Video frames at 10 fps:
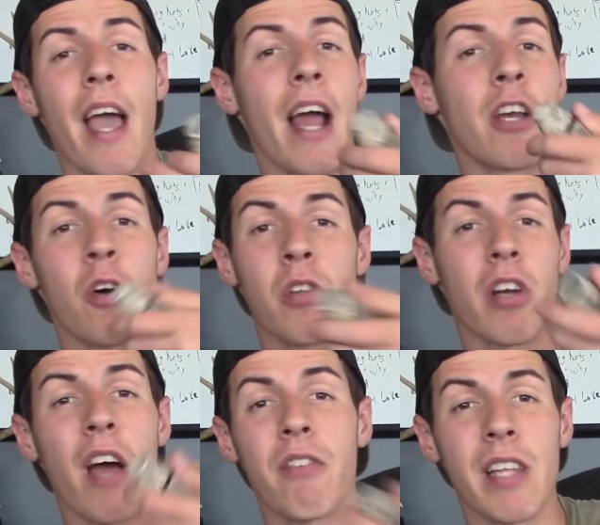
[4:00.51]
and I know they're
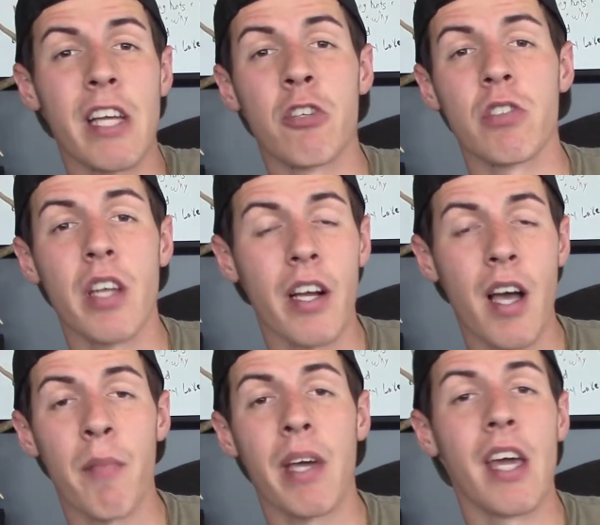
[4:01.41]
not really interested in
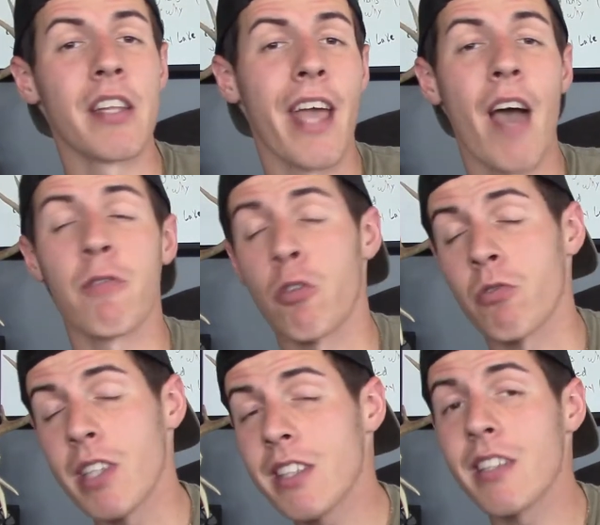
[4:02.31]
coming in and they have no
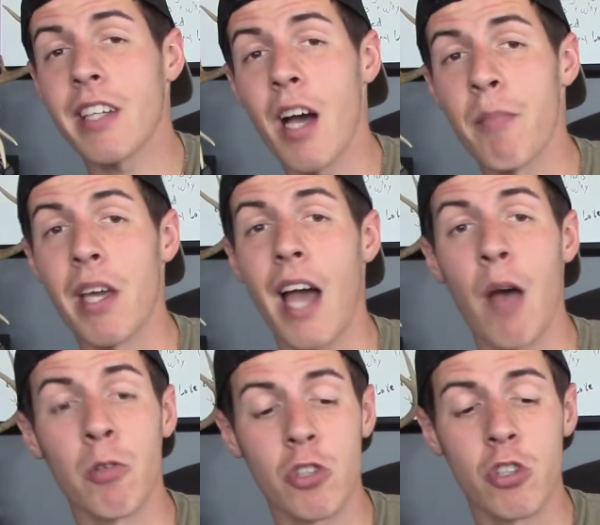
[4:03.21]
reason to come in,
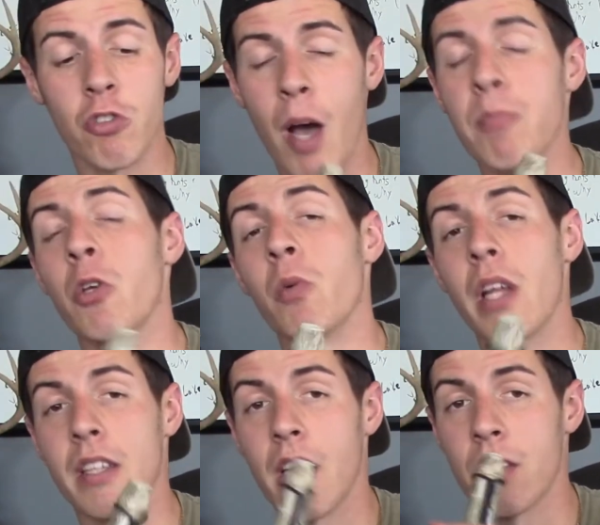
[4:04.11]
I will just drop 2
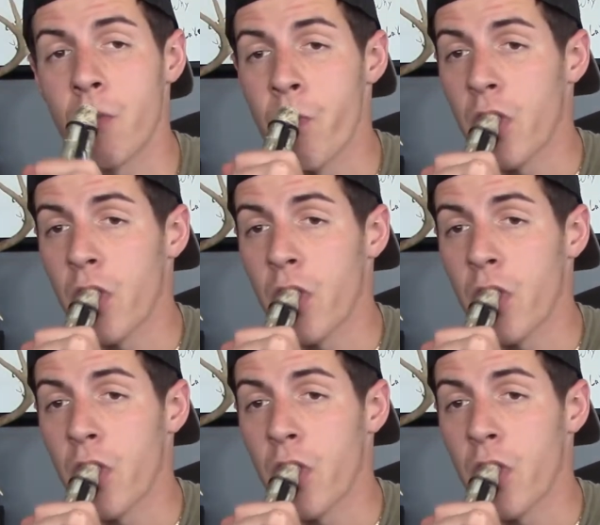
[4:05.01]
like this.